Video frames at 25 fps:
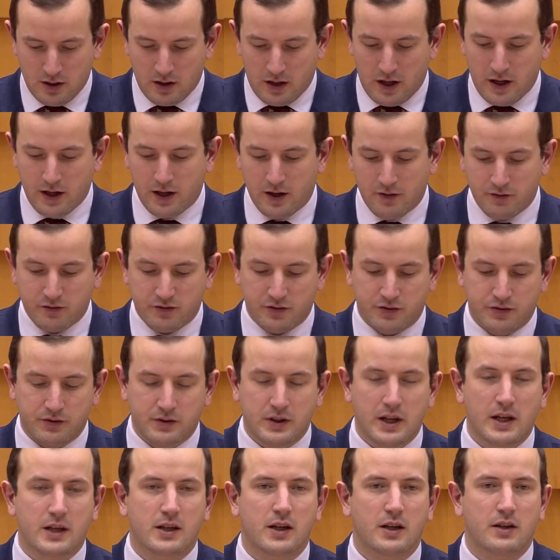I have
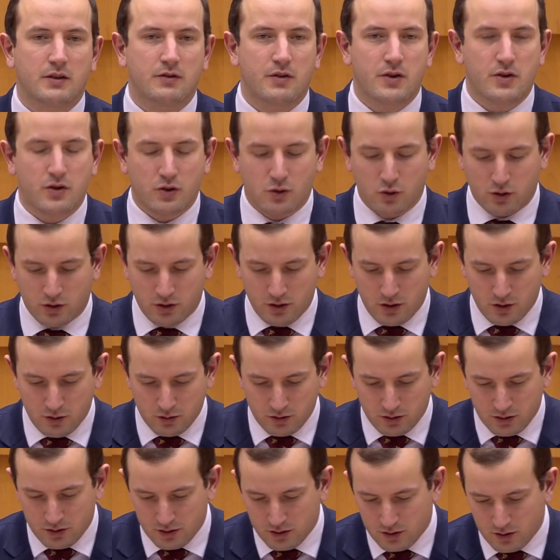taken very good
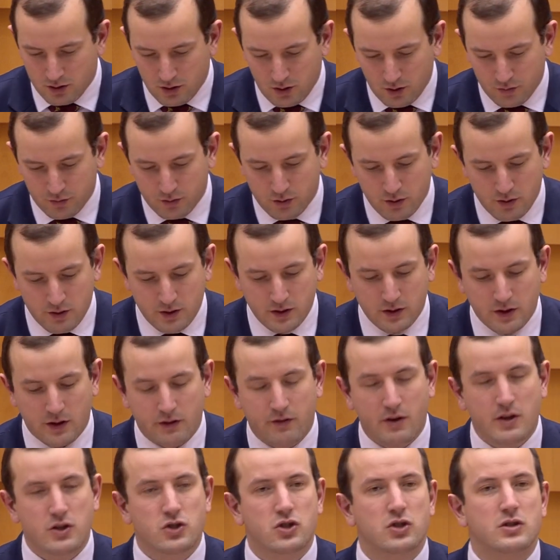note of your
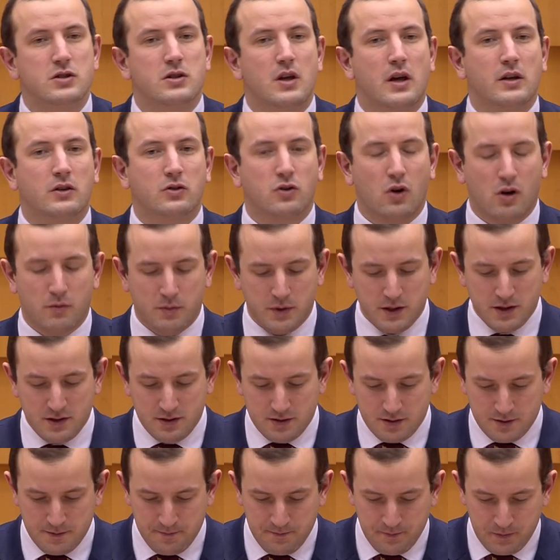intervention and
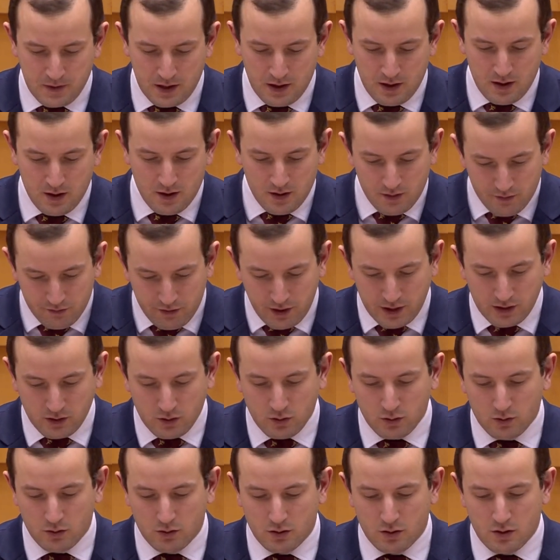comments. Thank
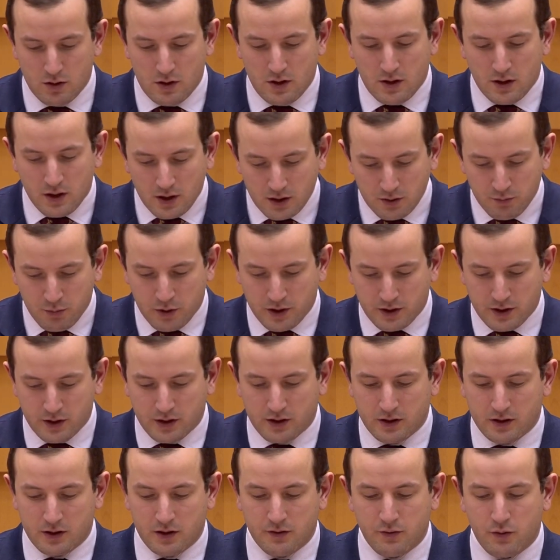you in
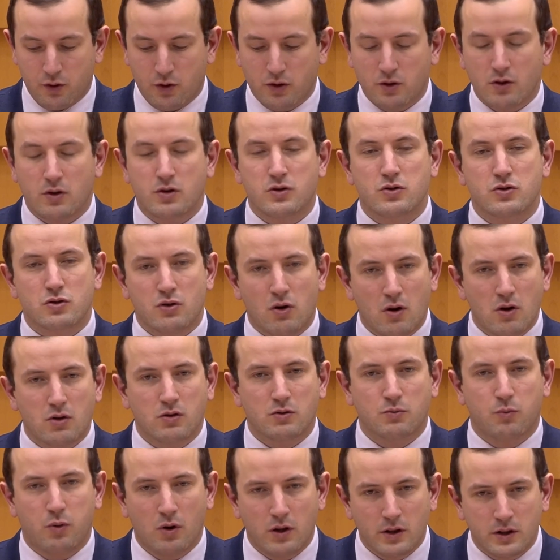particular for your strong
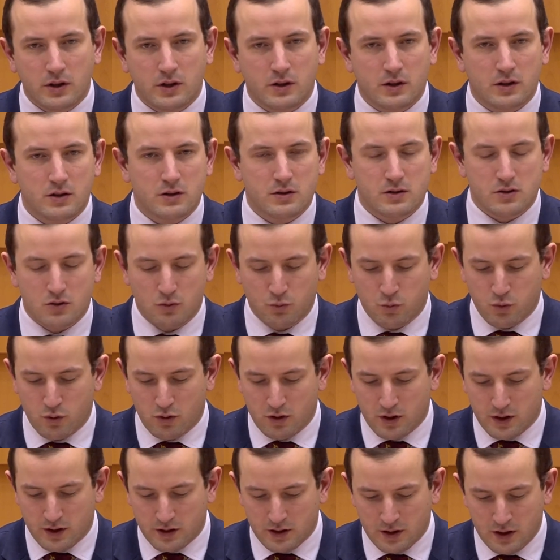political
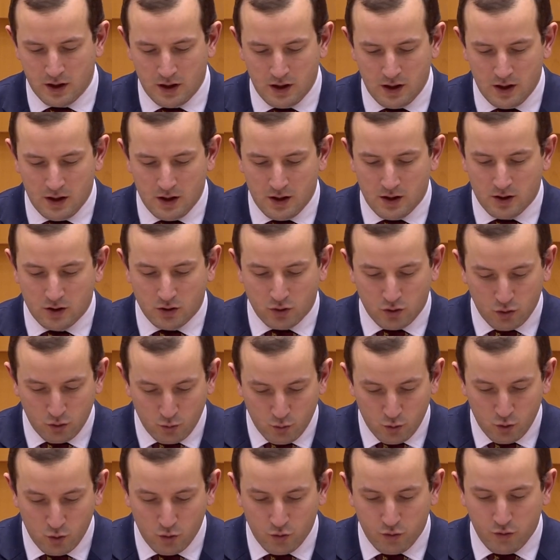support to
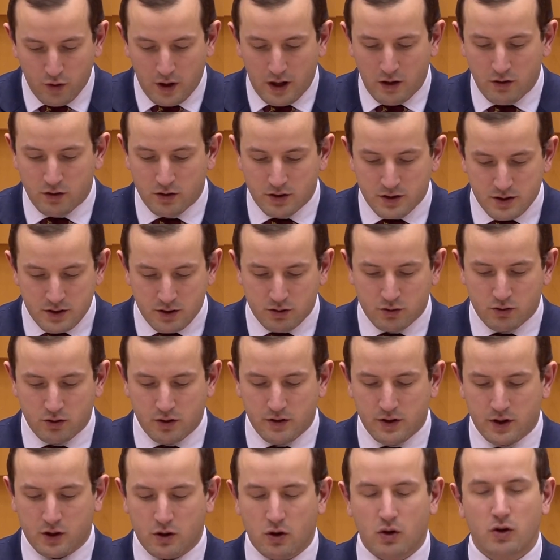move our
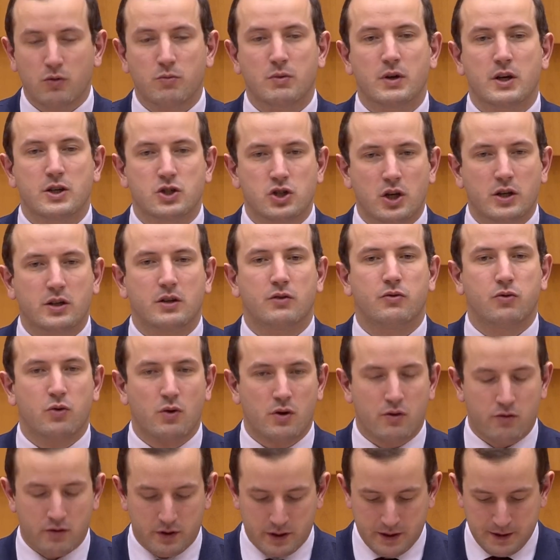circular economy agenda
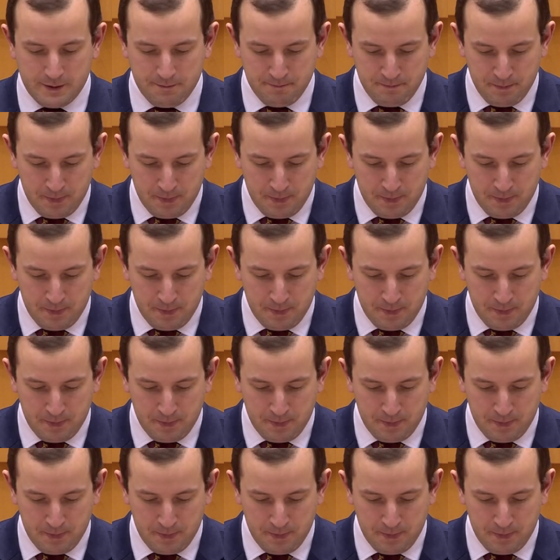forward.